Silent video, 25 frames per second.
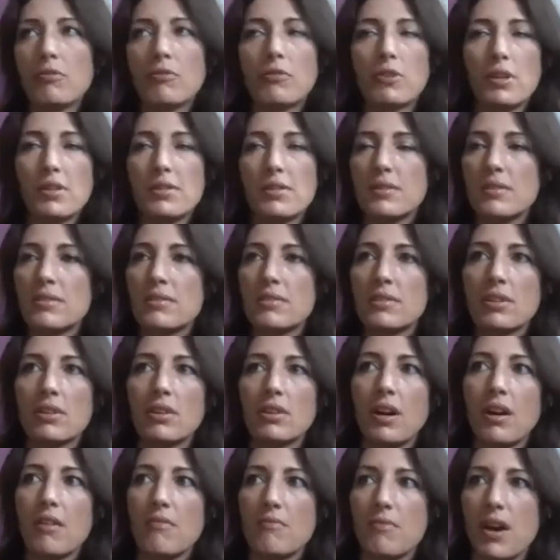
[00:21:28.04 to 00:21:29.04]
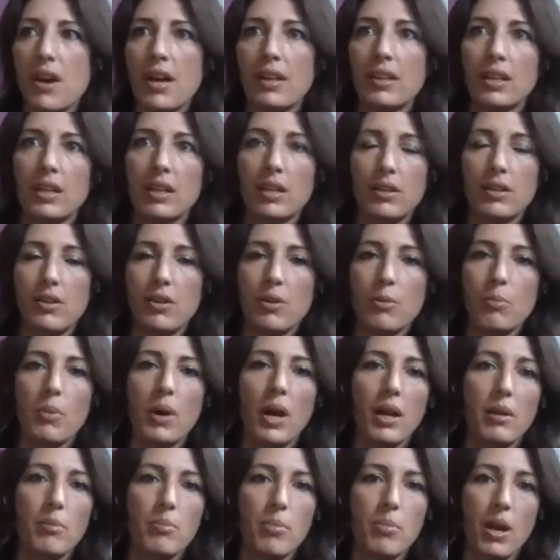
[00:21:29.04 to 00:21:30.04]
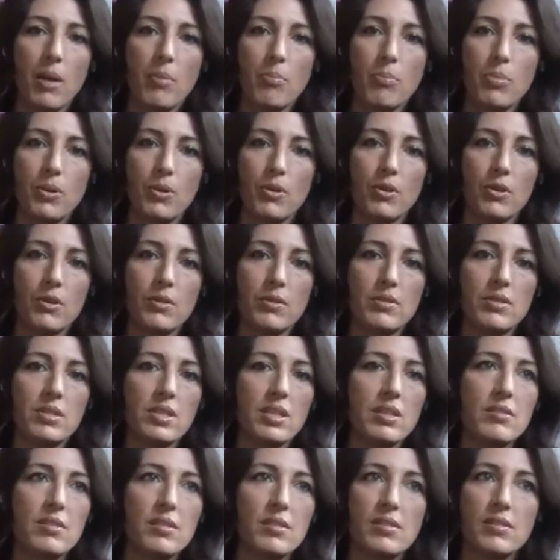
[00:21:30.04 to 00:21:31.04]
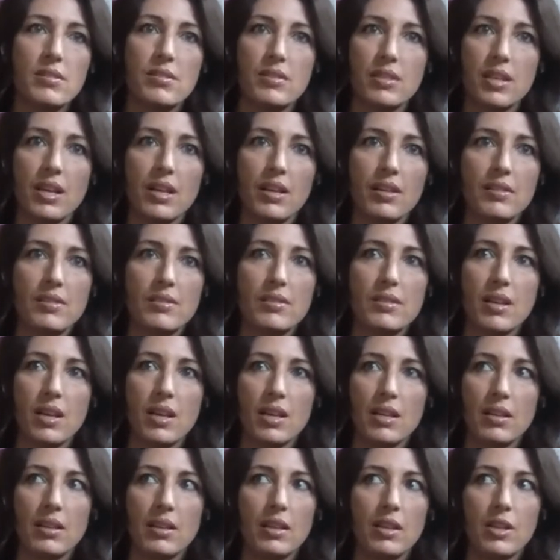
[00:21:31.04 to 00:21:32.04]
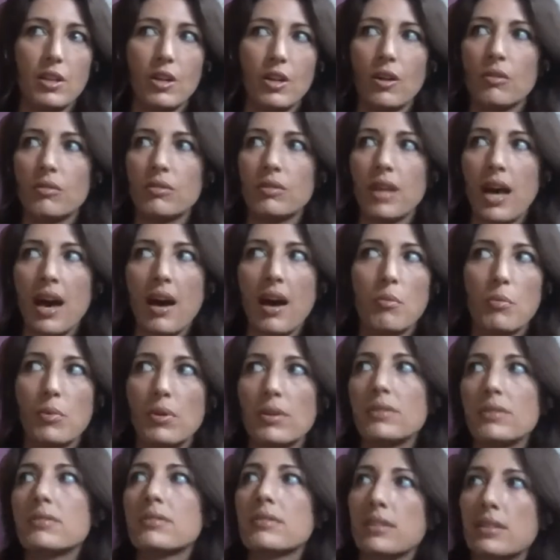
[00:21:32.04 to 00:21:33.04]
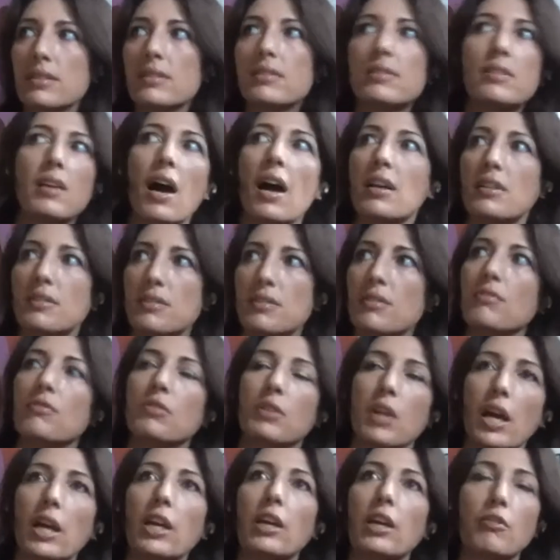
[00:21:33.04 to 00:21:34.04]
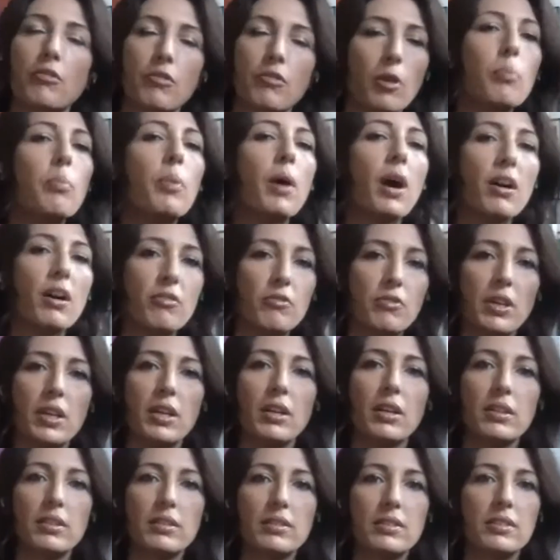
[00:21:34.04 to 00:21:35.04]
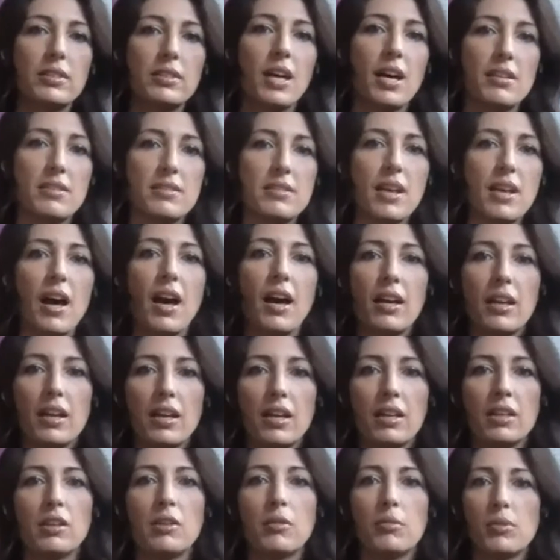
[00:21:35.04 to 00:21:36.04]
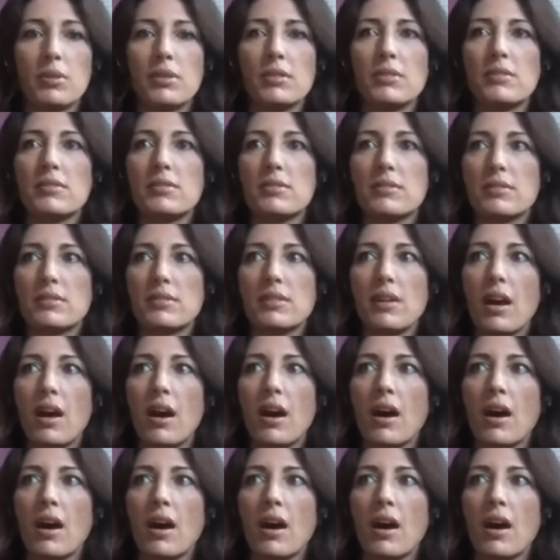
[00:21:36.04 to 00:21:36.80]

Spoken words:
for instance, Silicon Valley, Pied Piper season 6, that was the size of like a football field, that set, and it was